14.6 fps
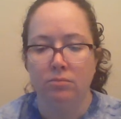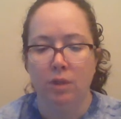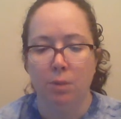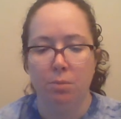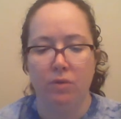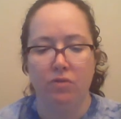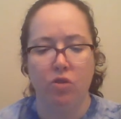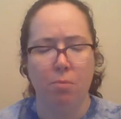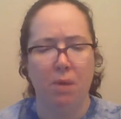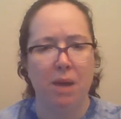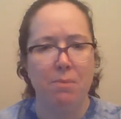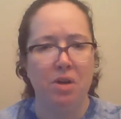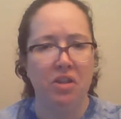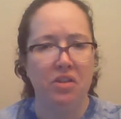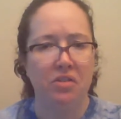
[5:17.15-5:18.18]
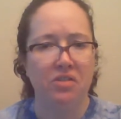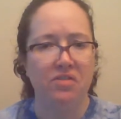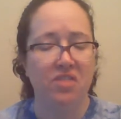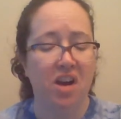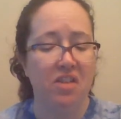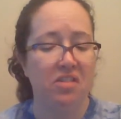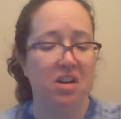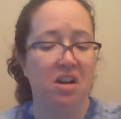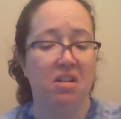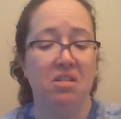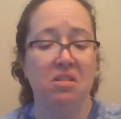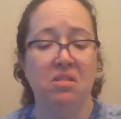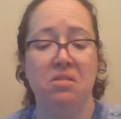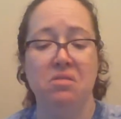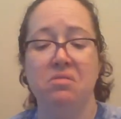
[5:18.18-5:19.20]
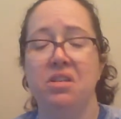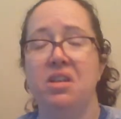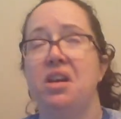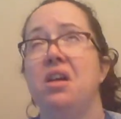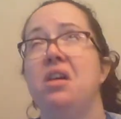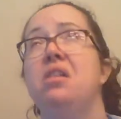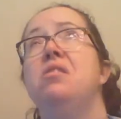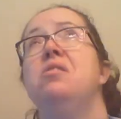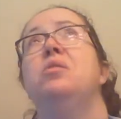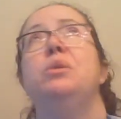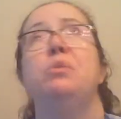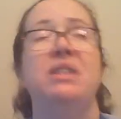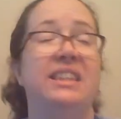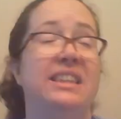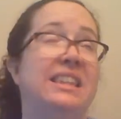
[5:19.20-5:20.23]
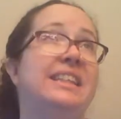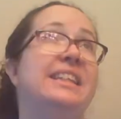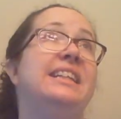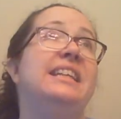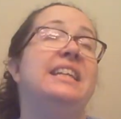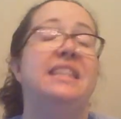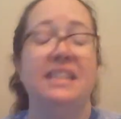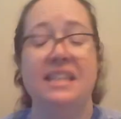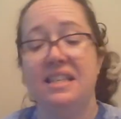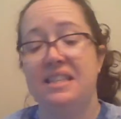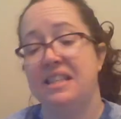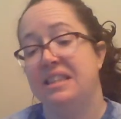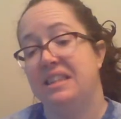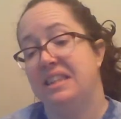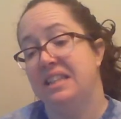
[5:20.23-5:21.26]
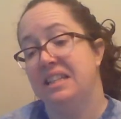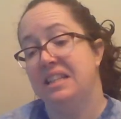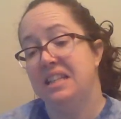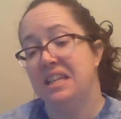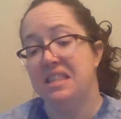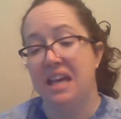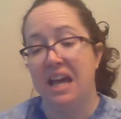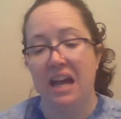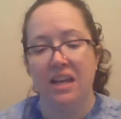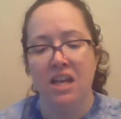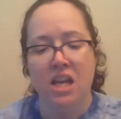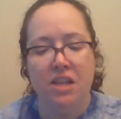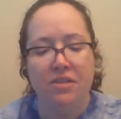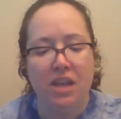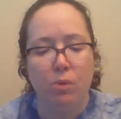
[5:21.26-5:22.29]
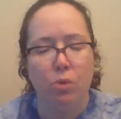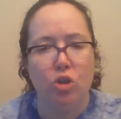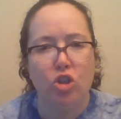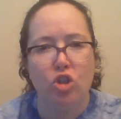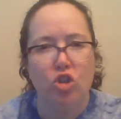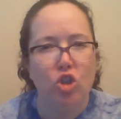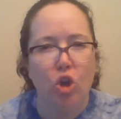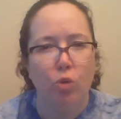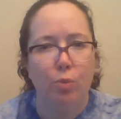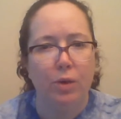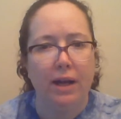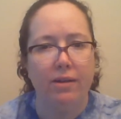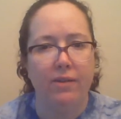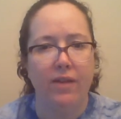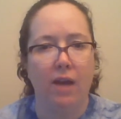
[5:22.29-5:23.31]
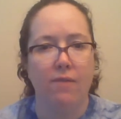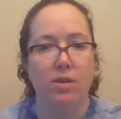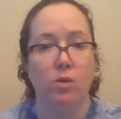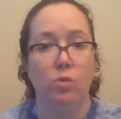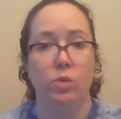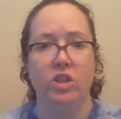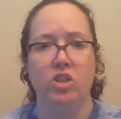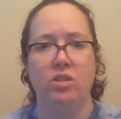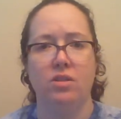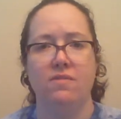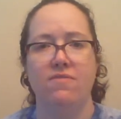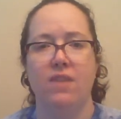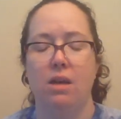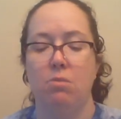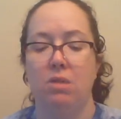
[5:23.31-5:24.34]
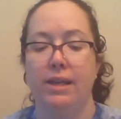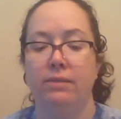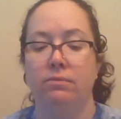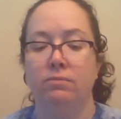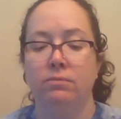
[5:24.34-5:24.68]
But for my mother and father, oh no, it was Lily this and Lily that. They were so proud of having a witch in the family.